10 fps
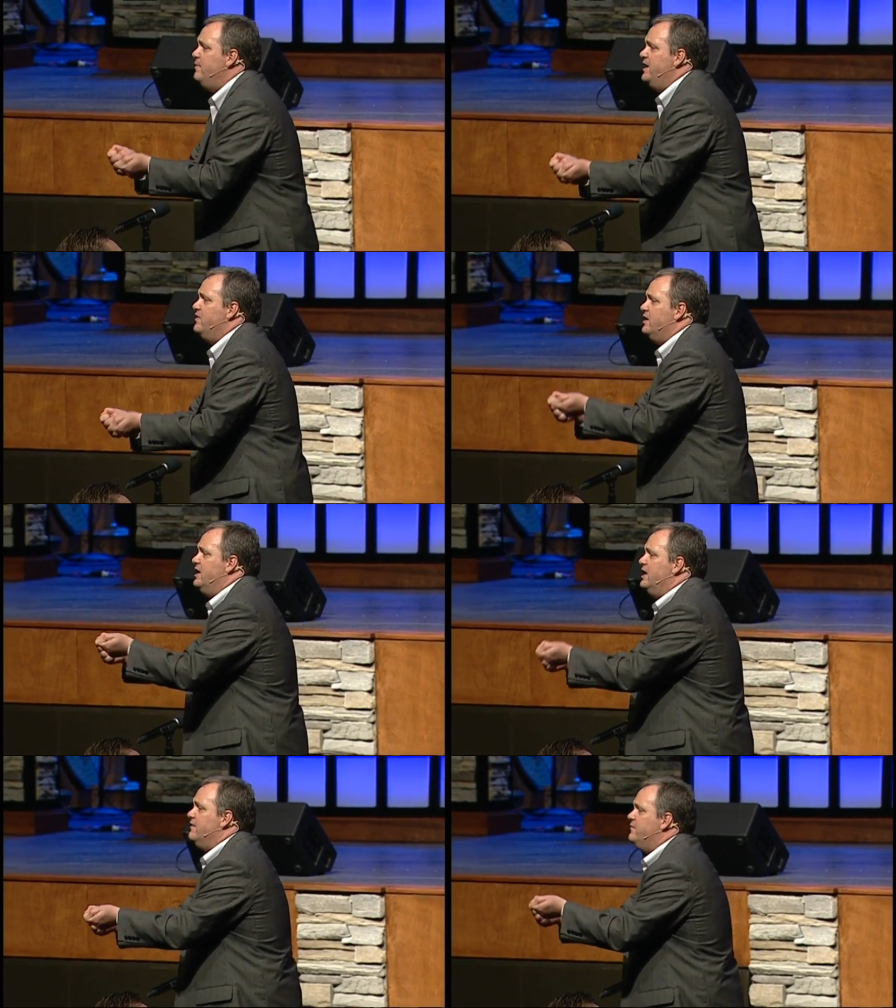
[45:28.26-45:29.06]
me the
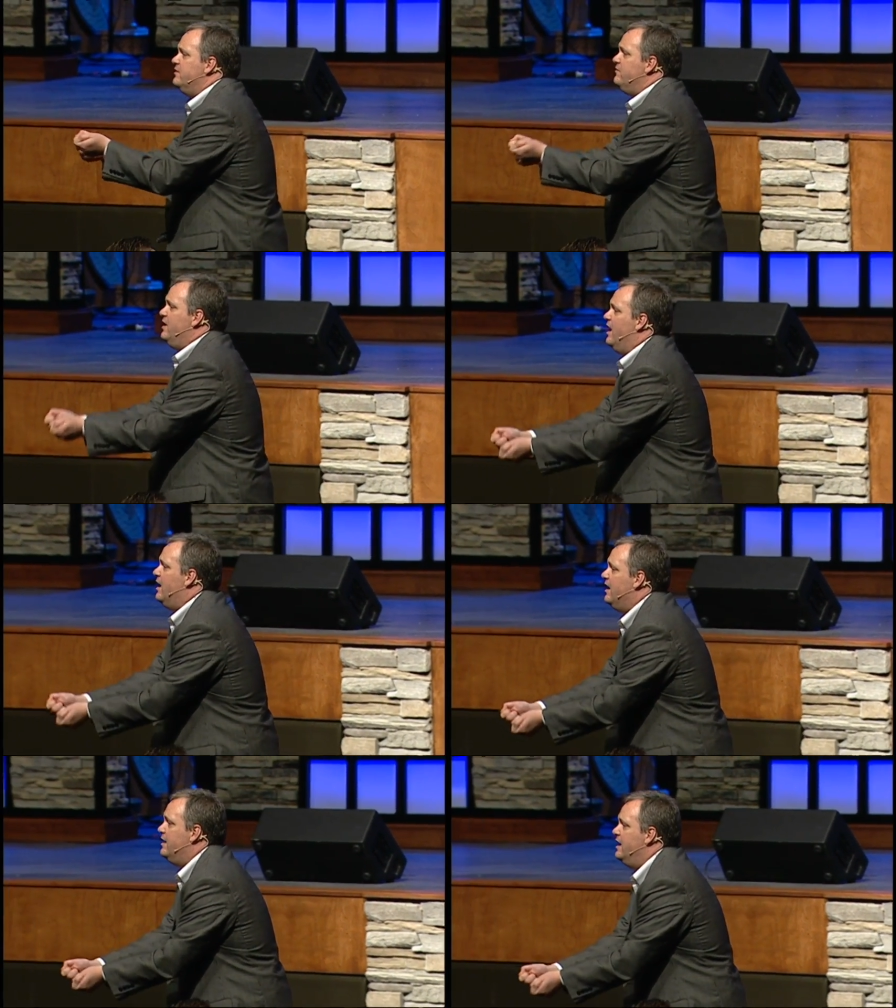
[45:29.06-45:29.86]
gift of
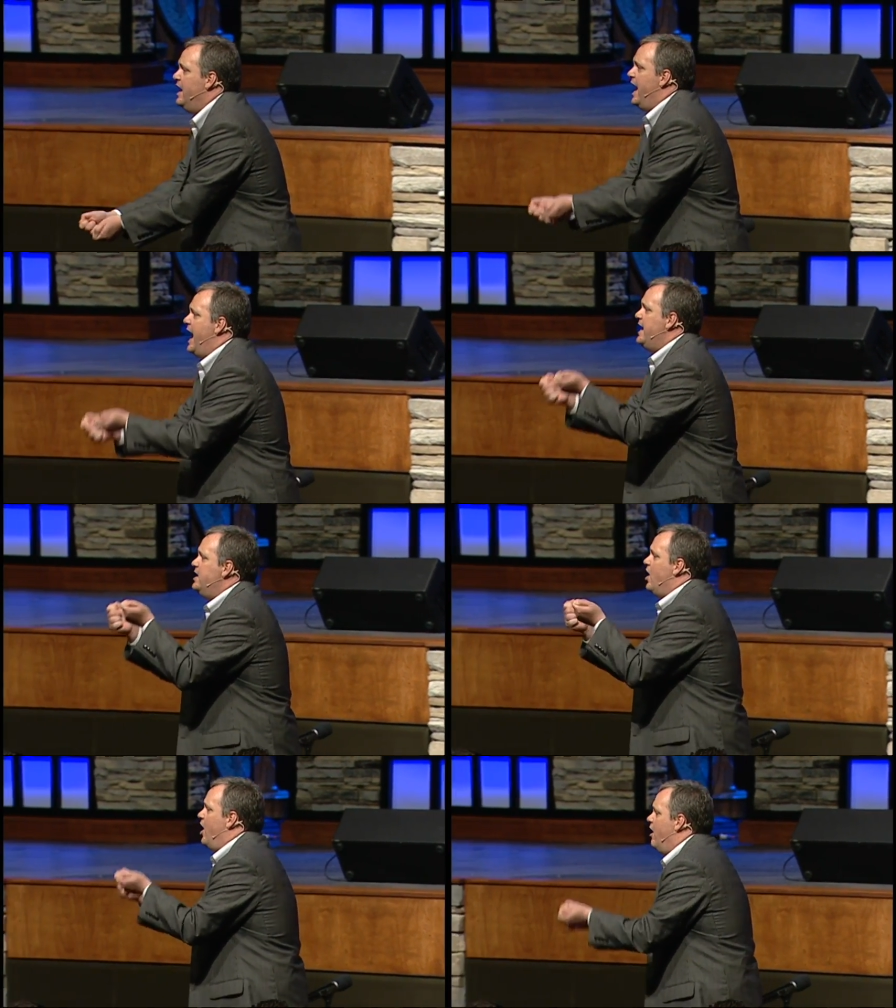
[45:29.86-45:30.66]
God. And
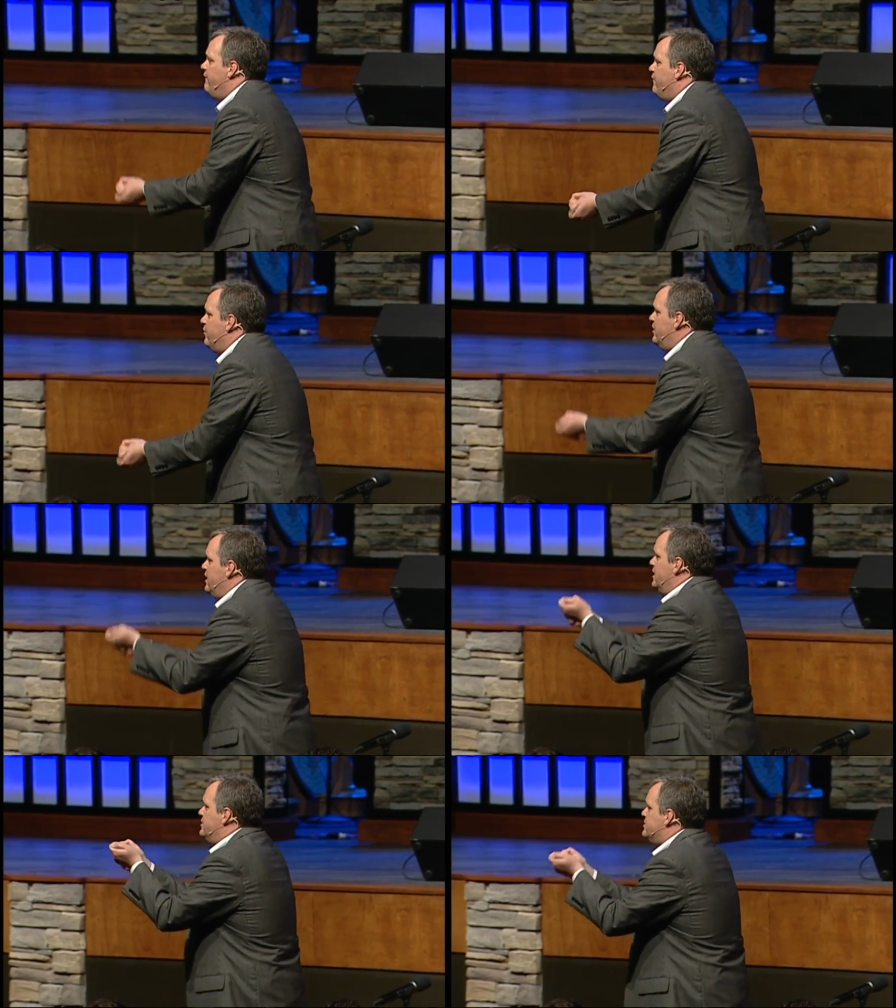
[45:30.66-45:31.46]
He offered
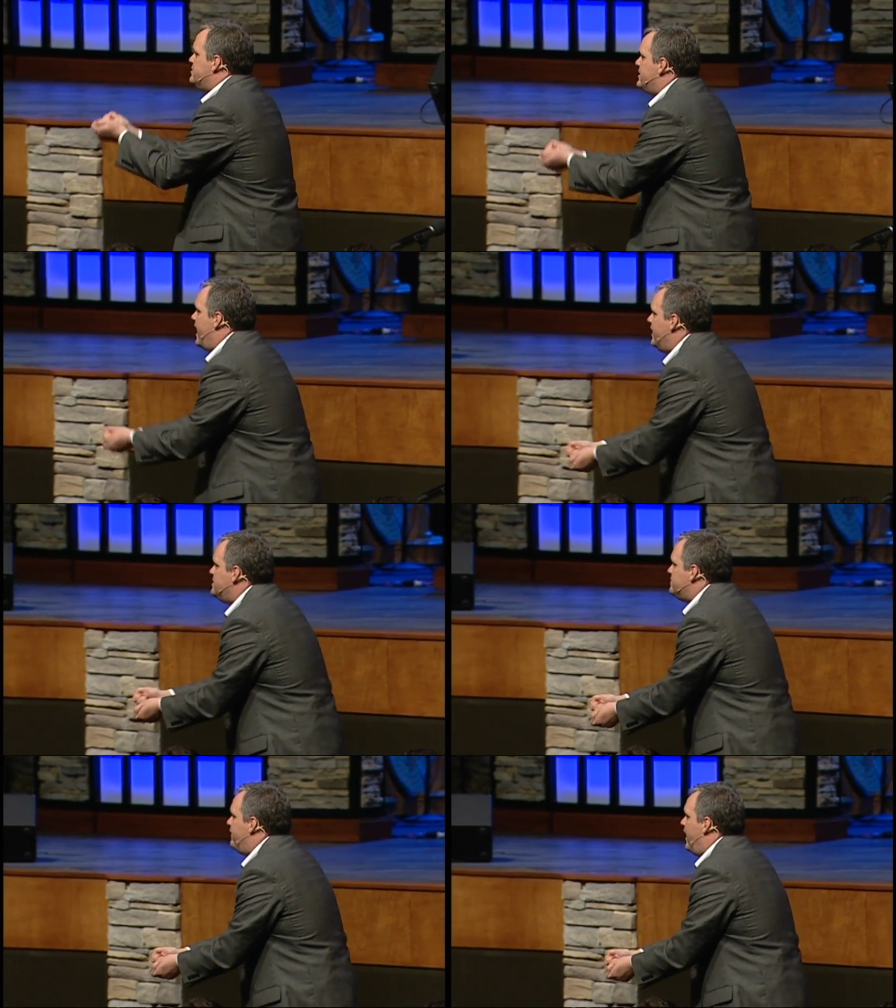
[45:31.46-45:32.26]
to
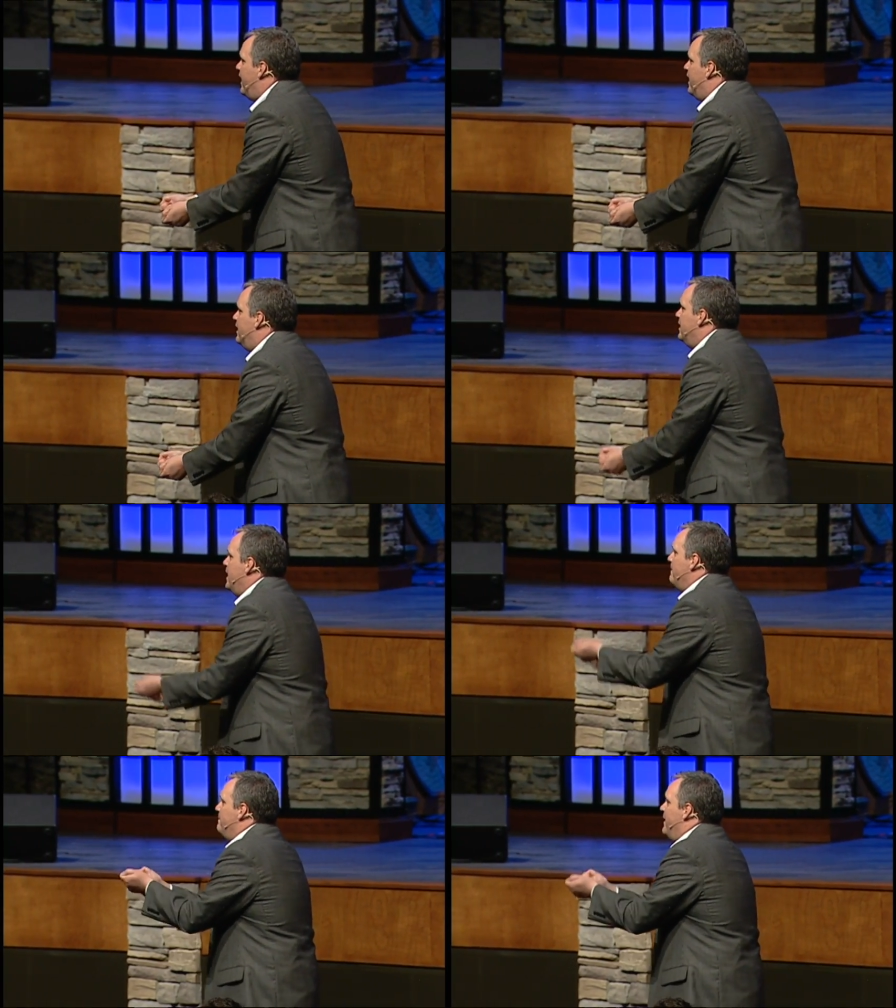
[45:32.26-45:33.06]
satisfy
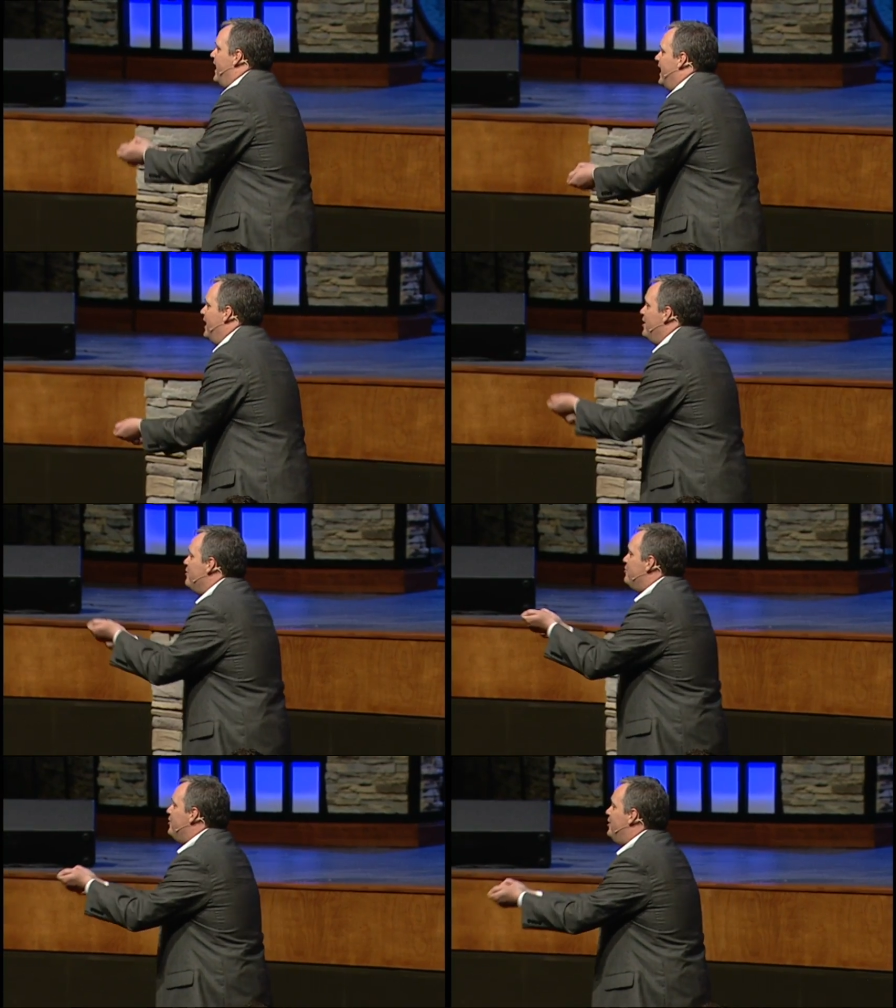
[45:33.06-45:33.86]
my
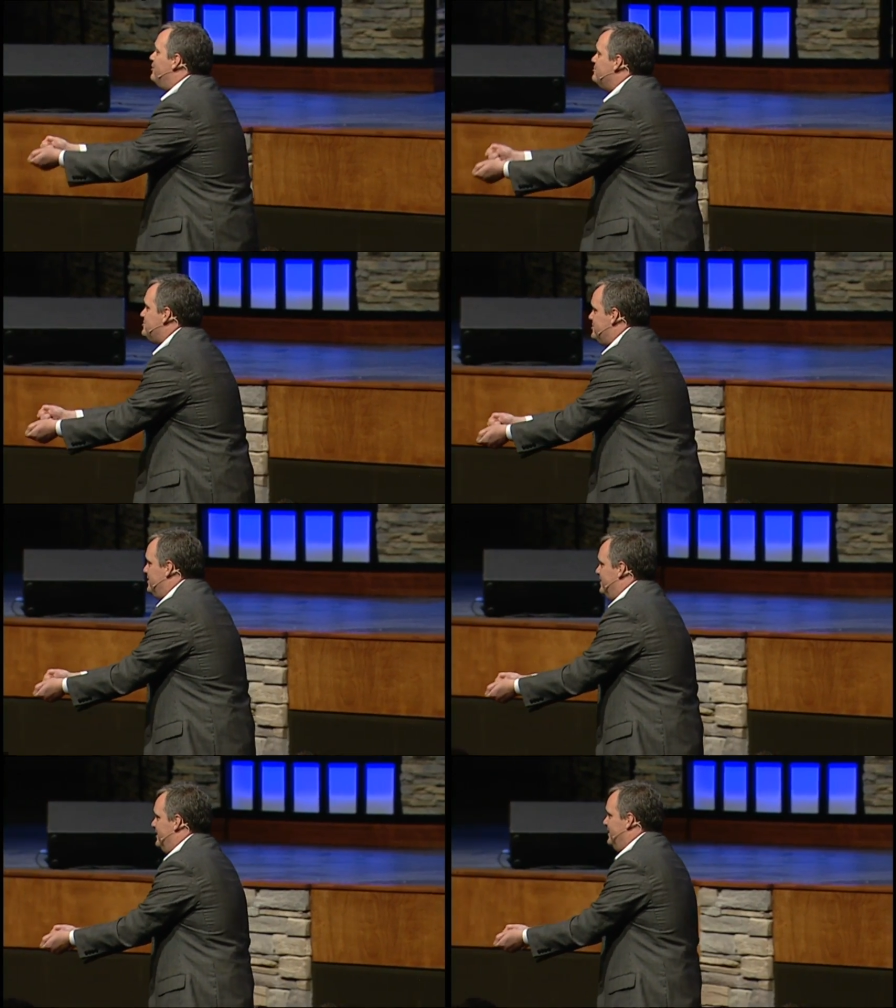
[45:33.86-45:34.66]
thirst.
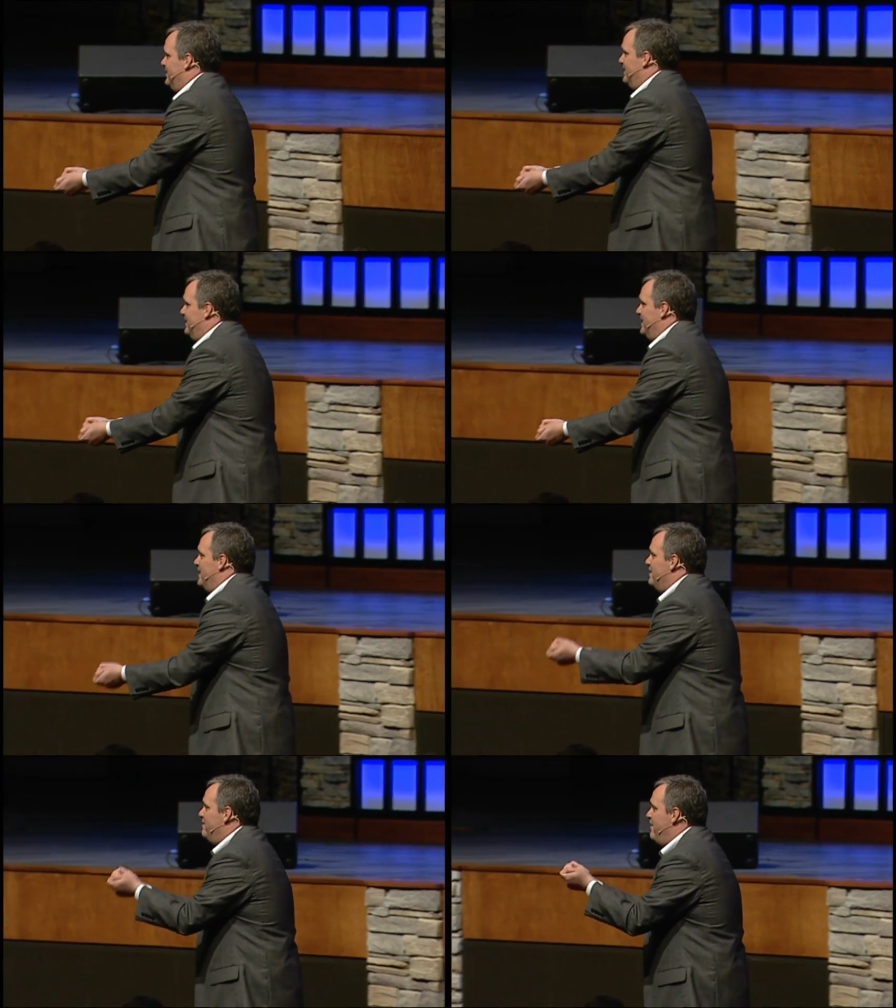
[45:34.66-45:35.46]

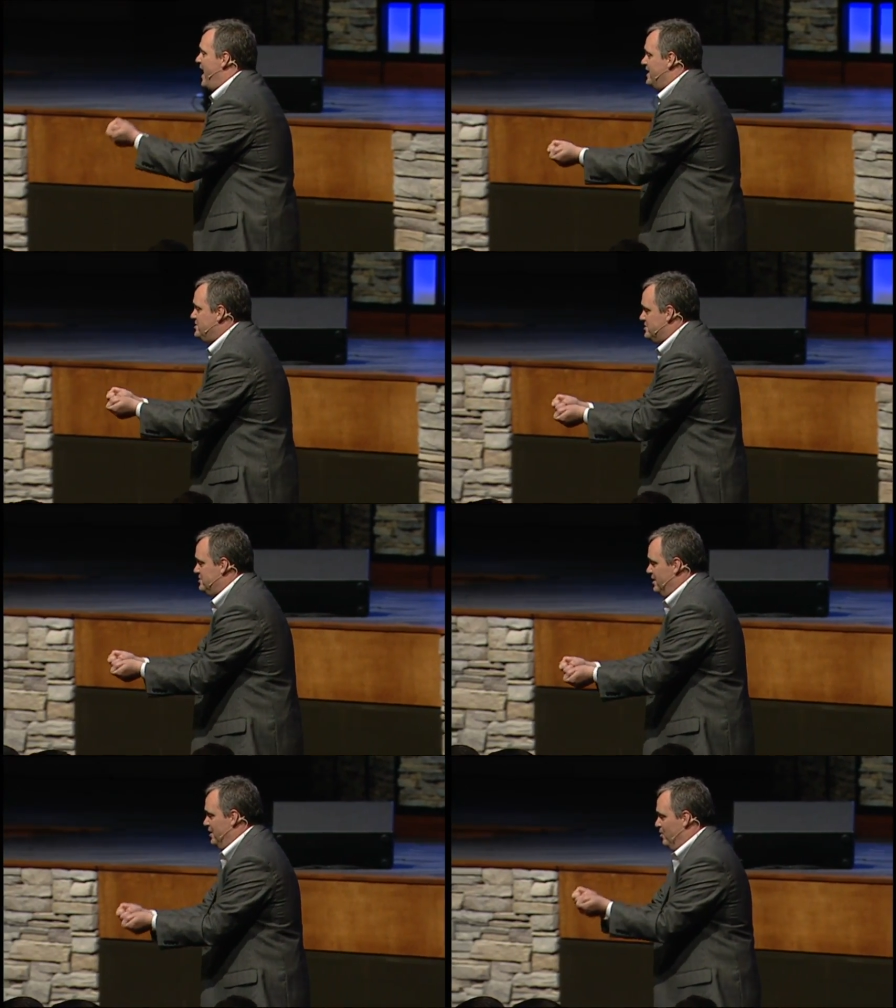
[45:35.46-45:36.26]
That's
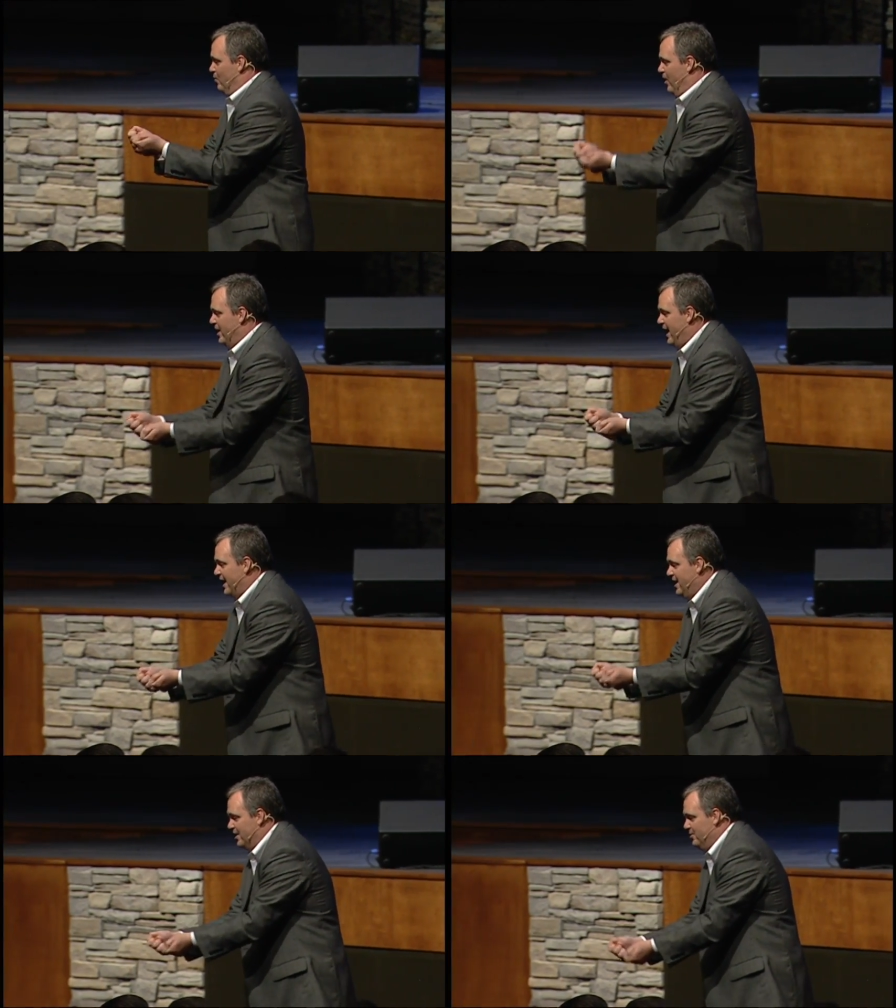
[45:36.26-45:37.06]
what I
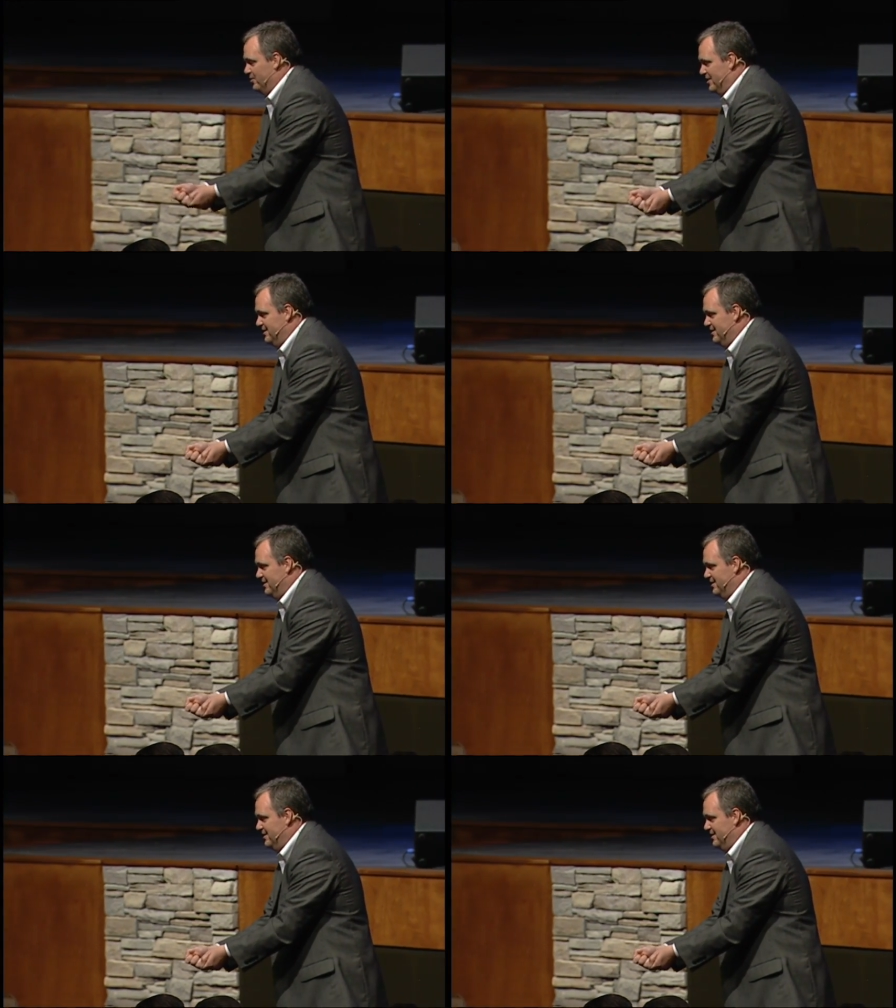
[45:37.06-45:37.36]
know.